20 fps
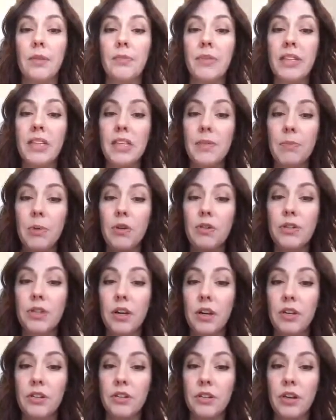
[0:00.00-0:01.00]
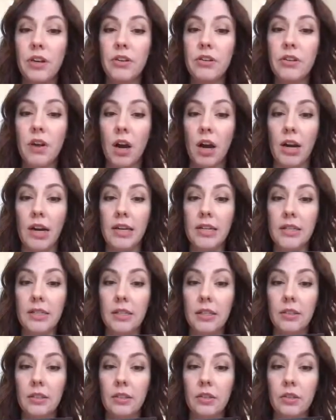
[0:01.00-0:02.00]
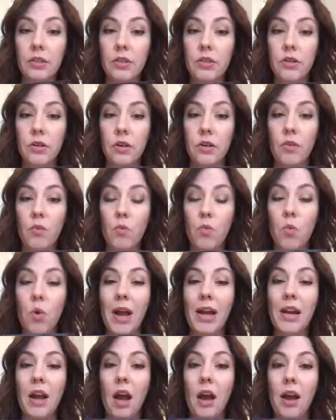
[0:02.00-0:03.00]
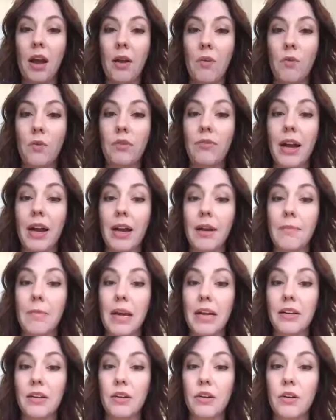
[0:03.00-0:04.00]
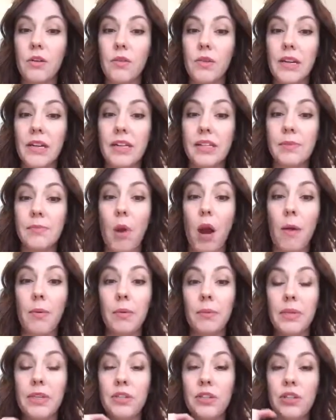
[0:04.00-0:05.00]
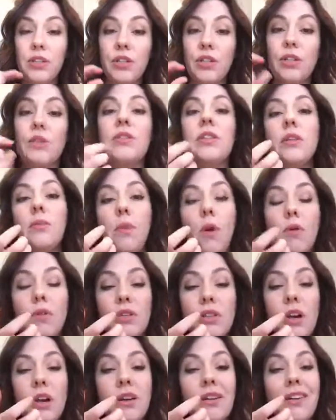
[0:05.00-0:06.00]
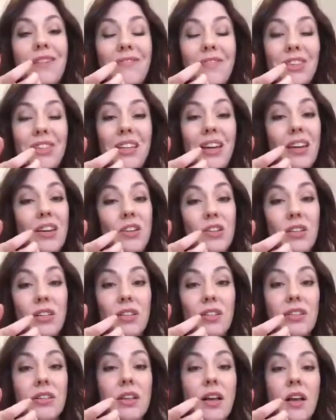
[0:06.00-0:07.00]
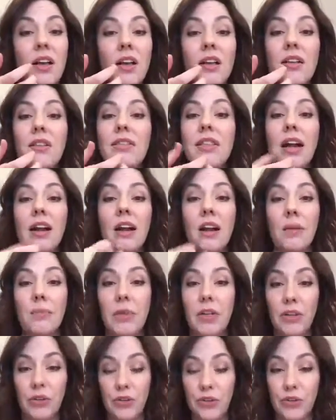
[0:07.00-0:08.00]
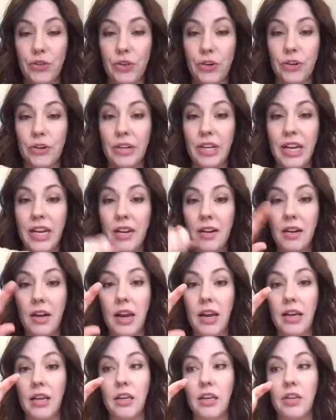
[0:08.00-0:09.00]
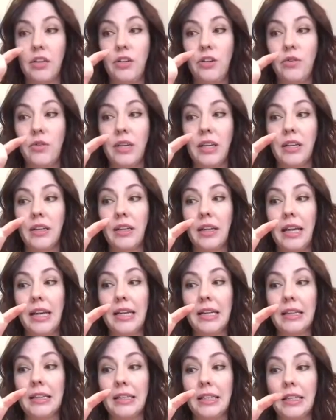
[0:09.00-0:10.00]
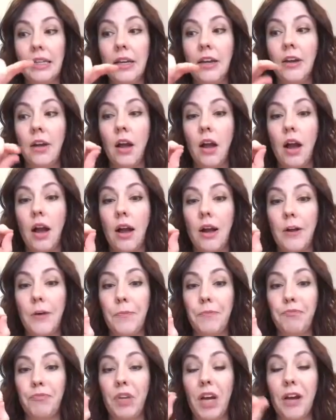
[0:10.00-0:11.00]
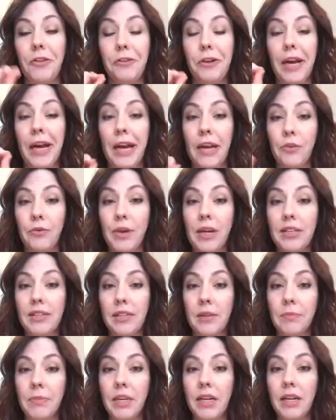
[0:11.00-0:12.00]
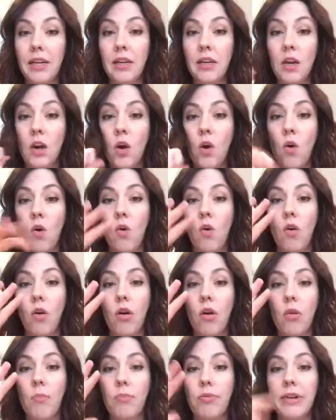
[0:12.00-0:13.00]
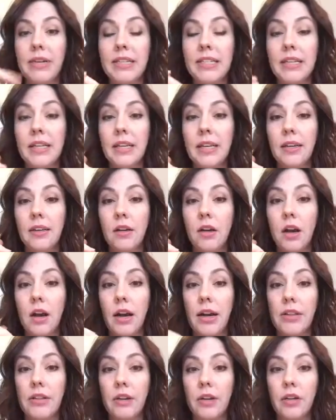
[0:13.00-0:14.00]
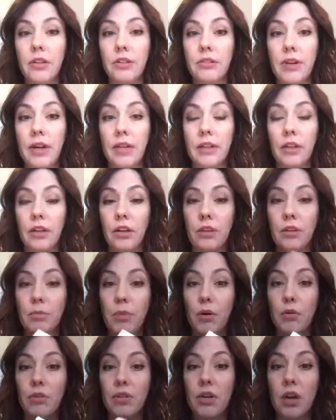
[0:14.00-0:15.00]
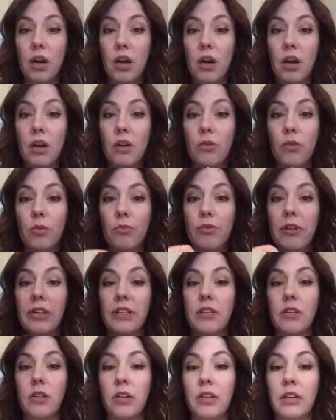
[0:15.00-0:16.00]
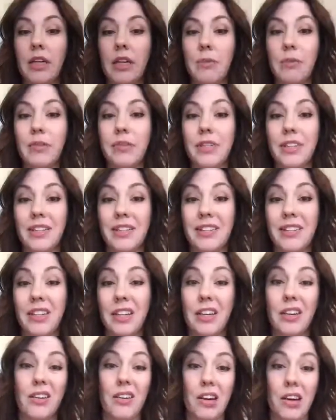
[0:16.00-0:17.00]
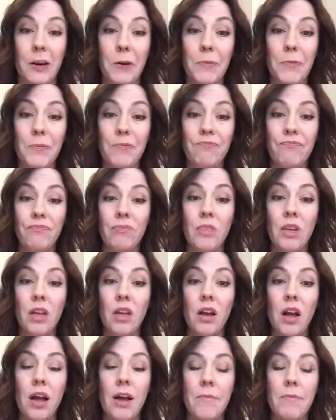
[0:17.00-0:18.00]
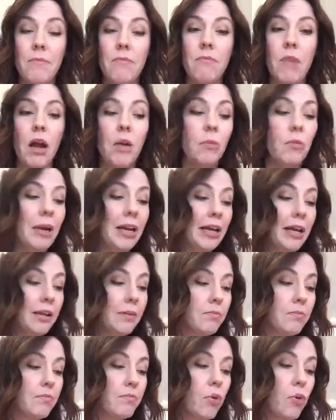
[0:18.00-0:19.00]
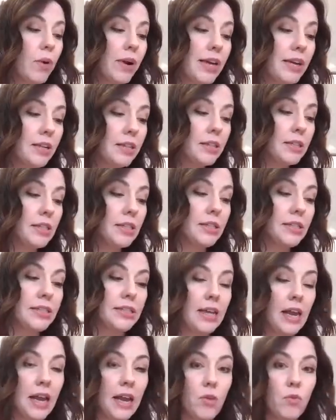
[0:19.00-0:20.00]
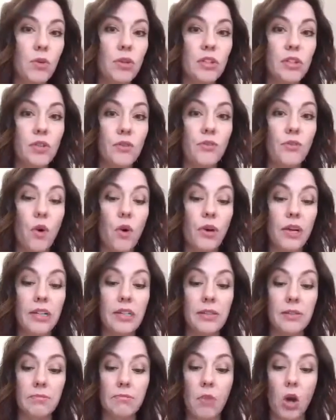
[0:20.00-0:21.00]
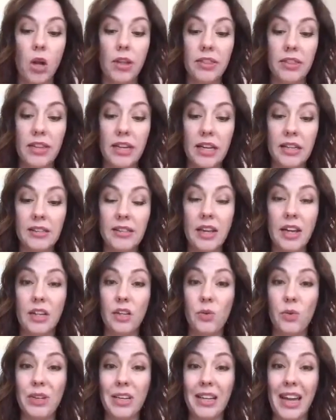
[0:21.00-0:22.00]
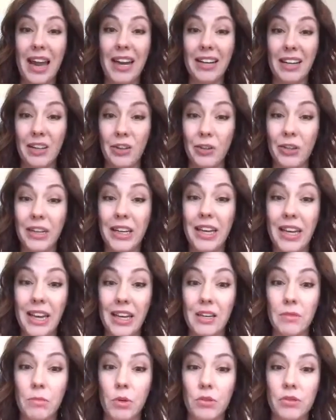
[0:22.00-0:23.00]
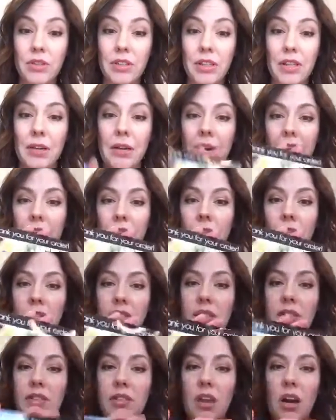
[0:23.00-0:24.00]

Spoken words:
These postcards are not, Nicole. What I would recommend though is probably just use the postcard invitations that come in your starter kit, and you can likely either handwrite something or print it either directly on the postcard or print it on labels and stick it on. My point today was to focus on things that you would get in your kit mostly. I know this is